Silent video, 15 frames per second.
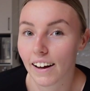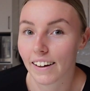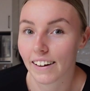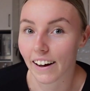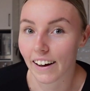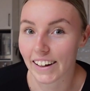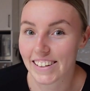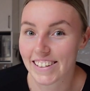
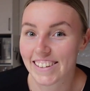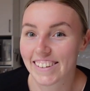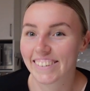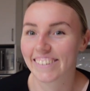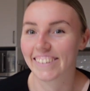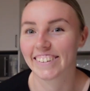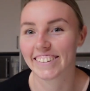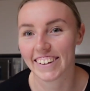Guys,
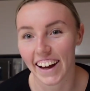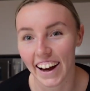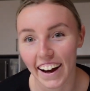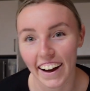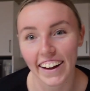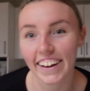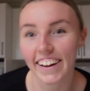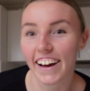
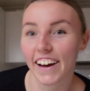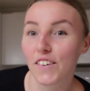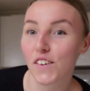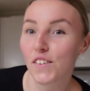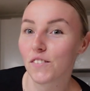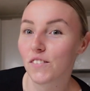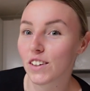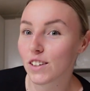I
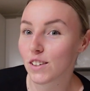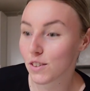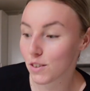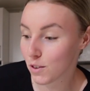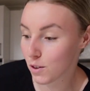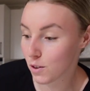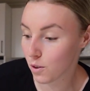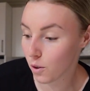am
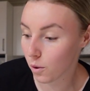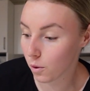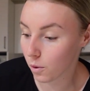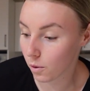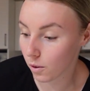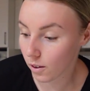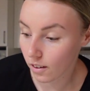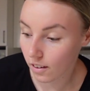
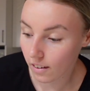so